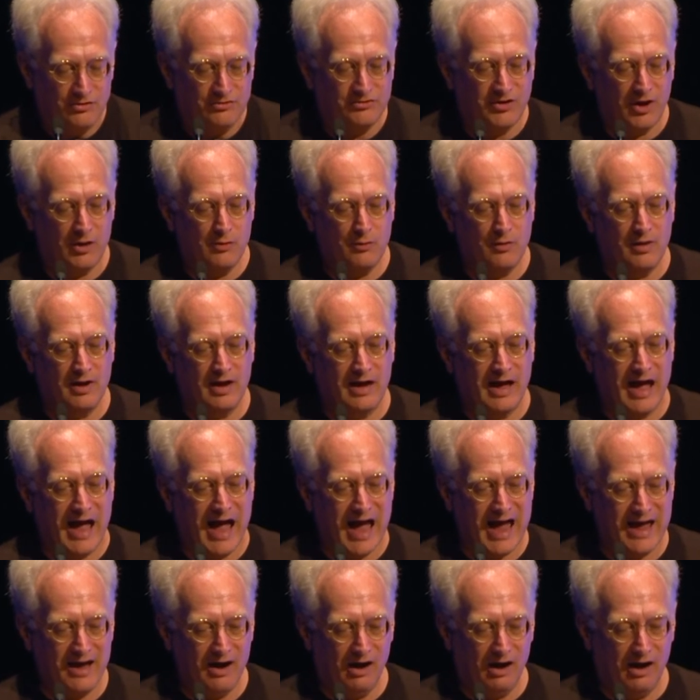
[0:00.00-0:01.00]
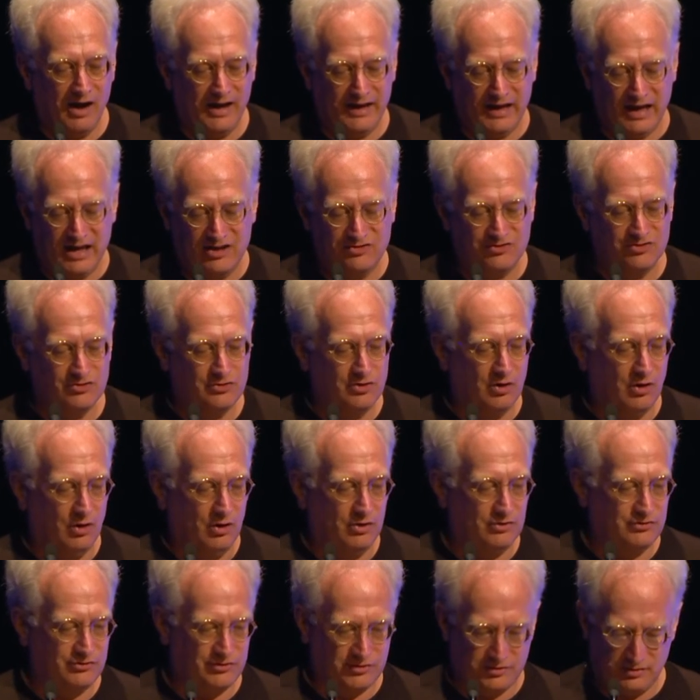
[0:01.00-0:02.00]
So, AI is
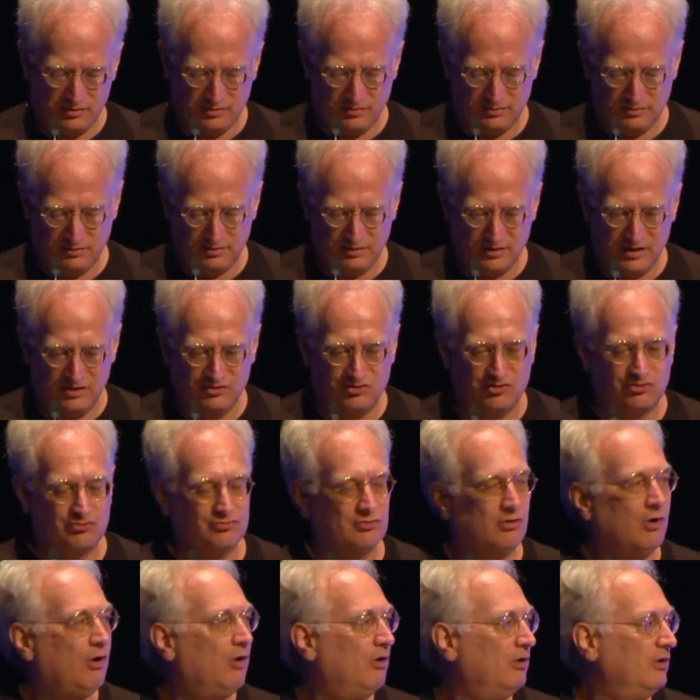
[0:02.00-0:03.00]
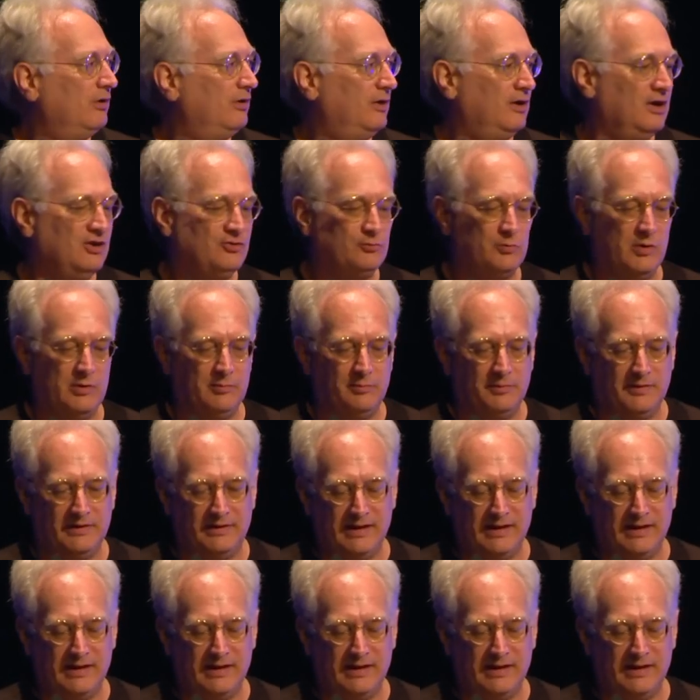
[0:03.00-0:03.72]
not as strong as we would